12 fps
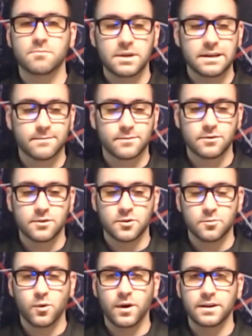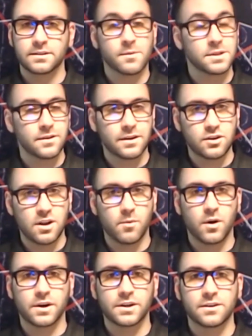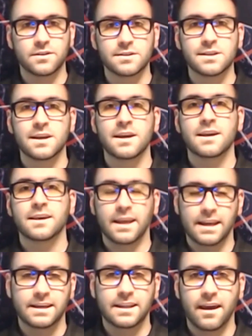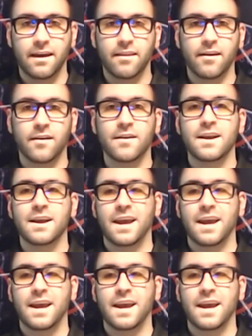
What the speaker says: meetup group was a bunch of internet marketers getting together